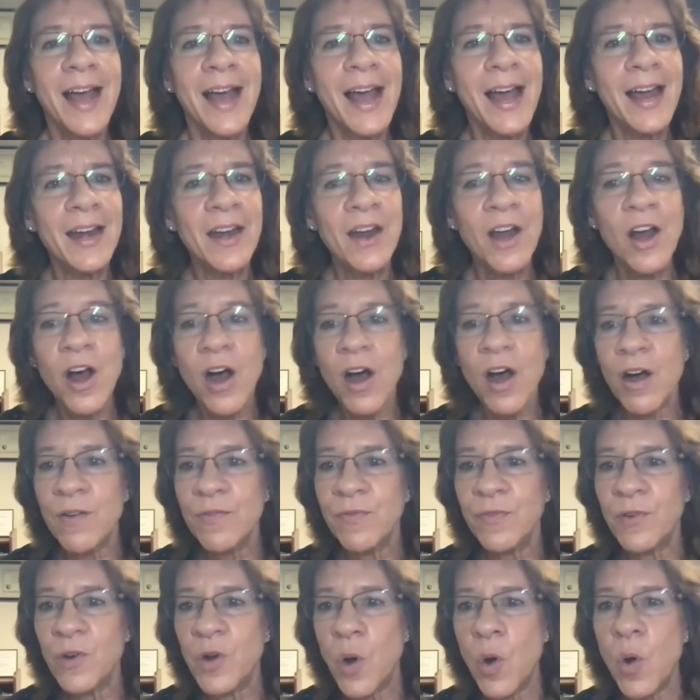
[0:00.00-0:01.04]
And
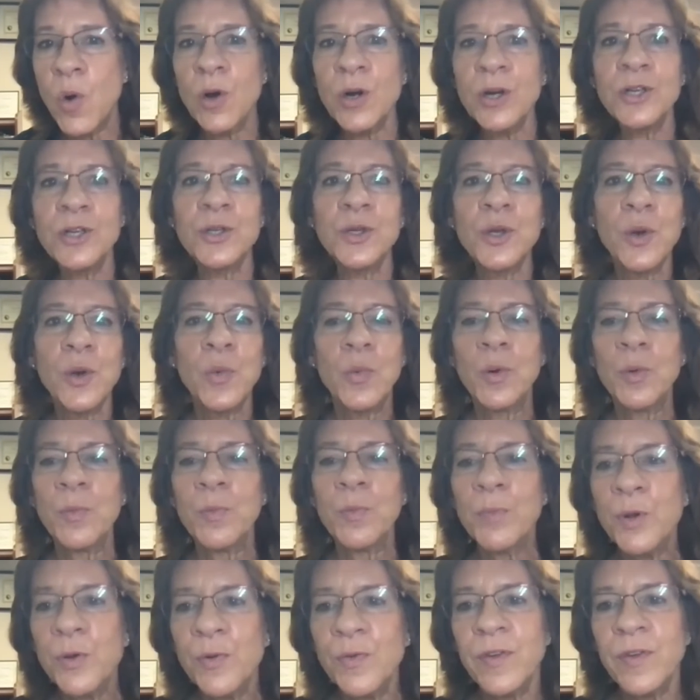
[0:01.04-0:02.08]
of course, we're
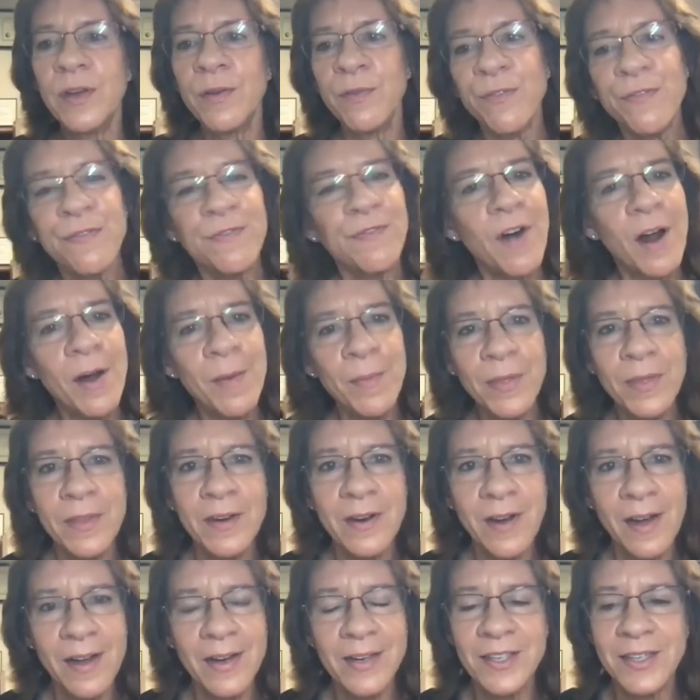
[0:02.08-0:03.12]
moving from the
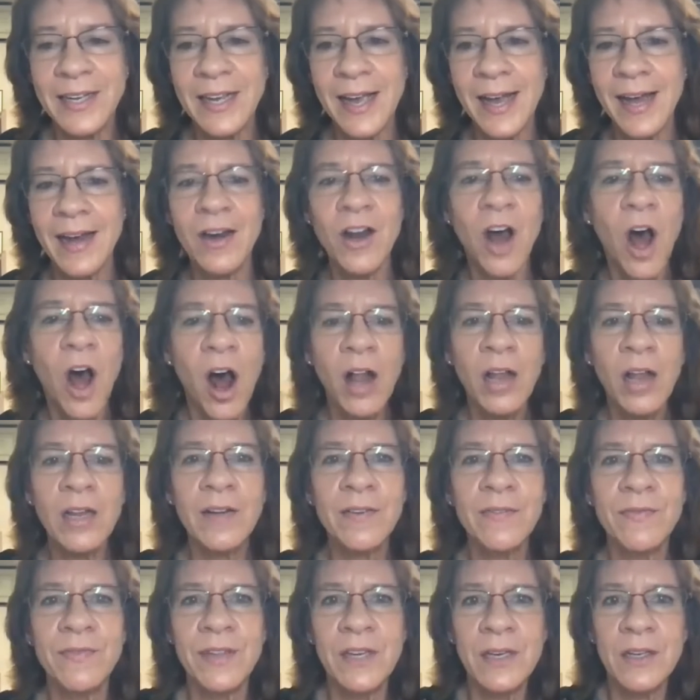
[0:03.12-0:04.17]
Dantian. All
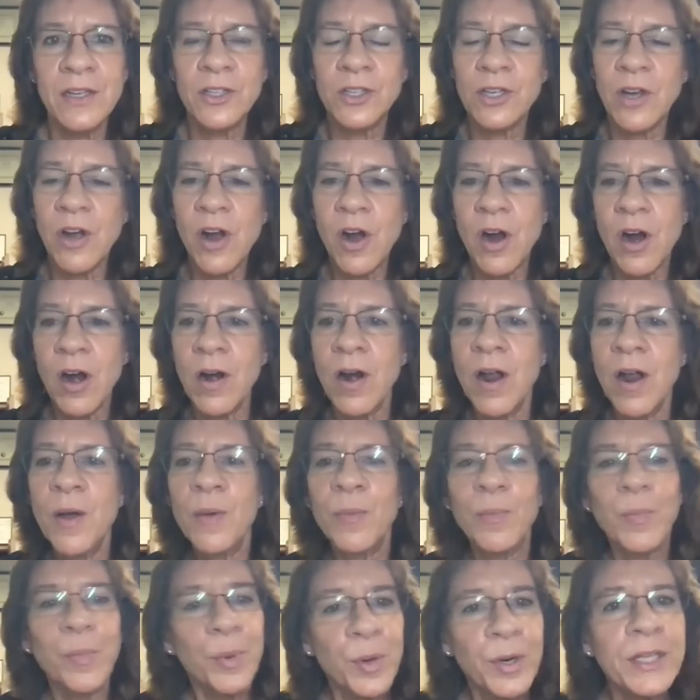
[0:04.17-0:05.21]
of these are
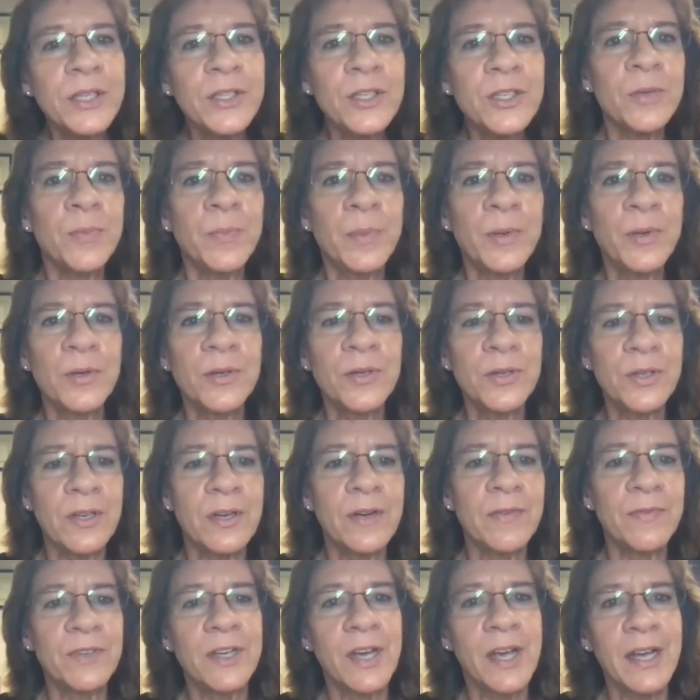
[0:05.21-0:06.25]
principles
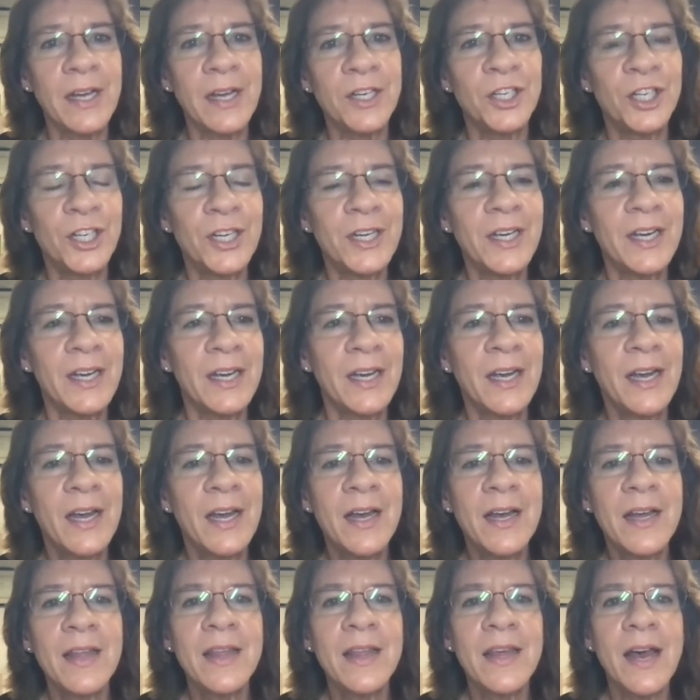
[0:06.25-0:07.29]
of Tai Chi
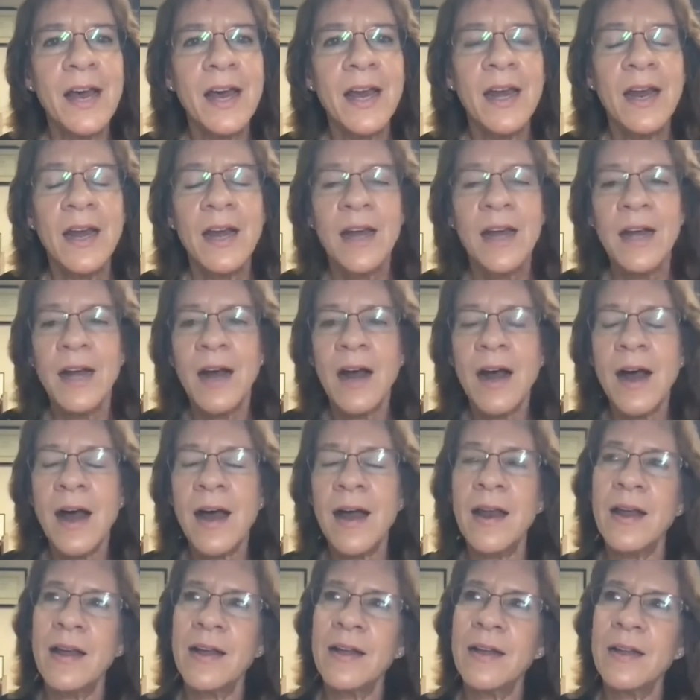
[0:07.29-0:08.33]
that uh,
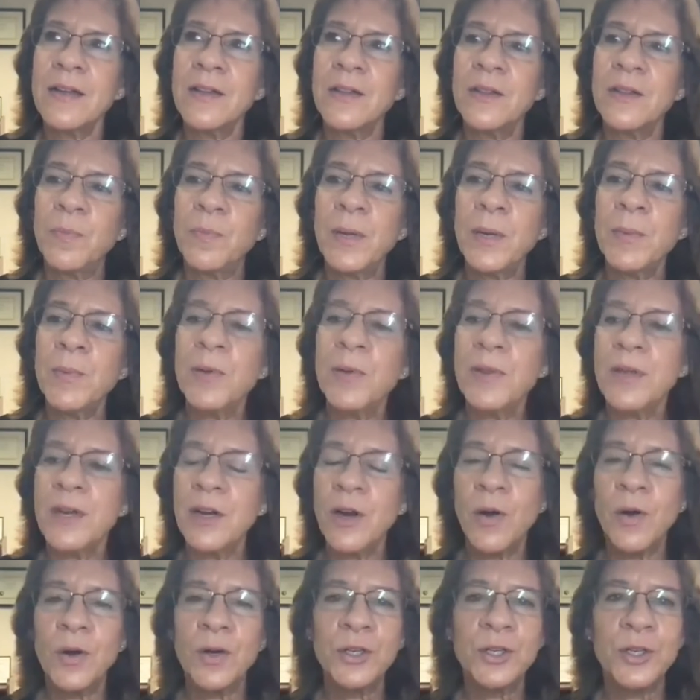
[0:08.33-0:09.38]
people that
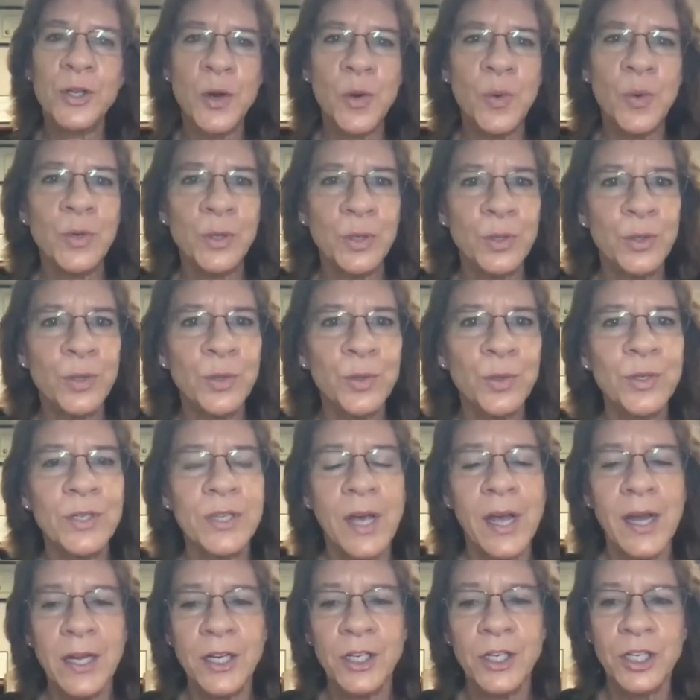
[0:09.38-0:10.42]
are, don't do
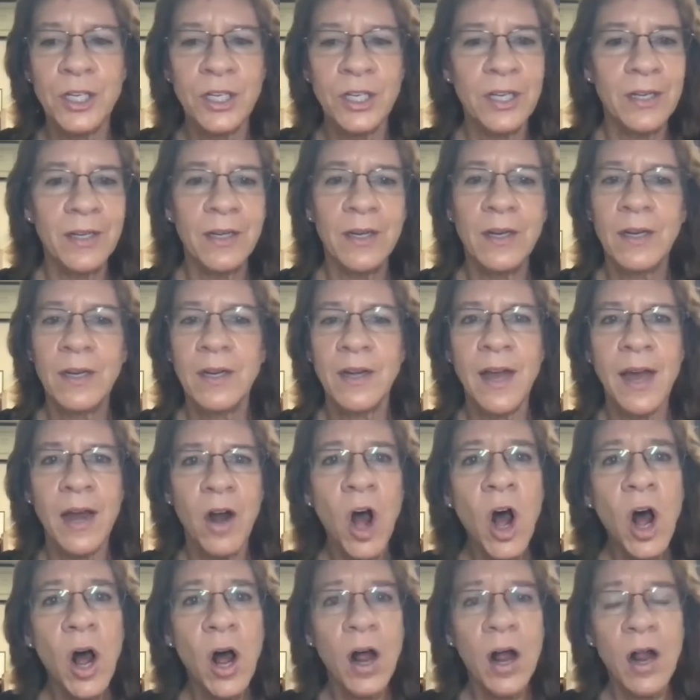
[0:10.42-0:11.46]
Tai Chi at
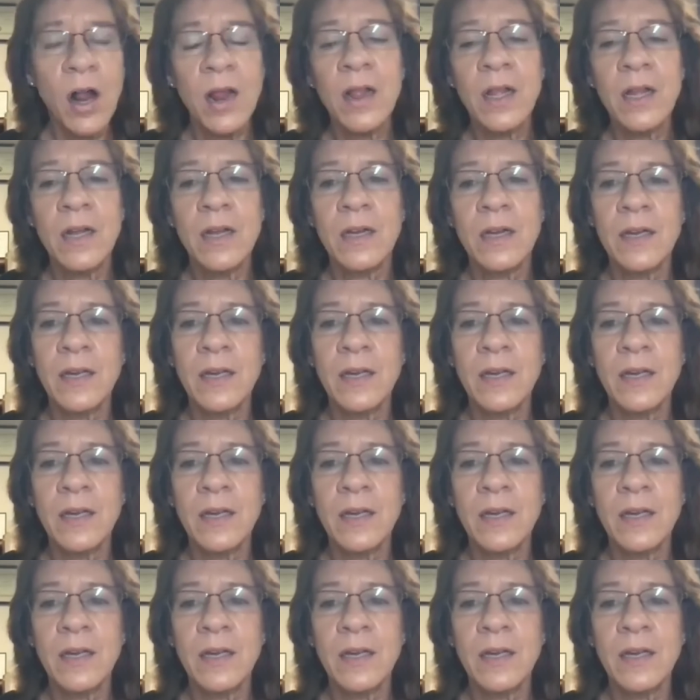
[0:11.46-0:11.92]
all,